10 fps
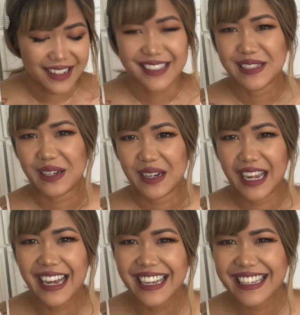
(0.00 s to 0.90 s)

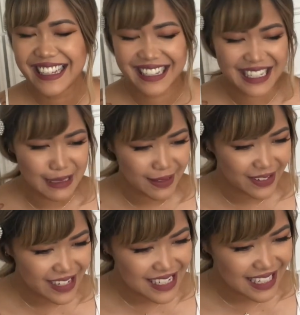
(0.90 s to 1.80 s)
Sorry, Gillian's being
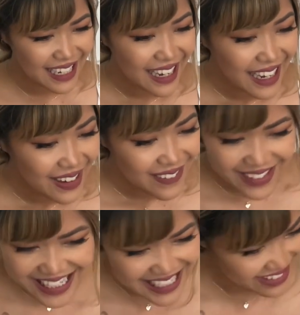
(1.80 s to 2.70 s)
crazy.
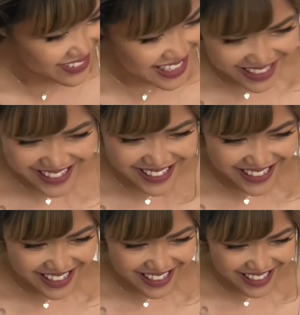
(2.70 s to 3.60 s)
What's up, dude?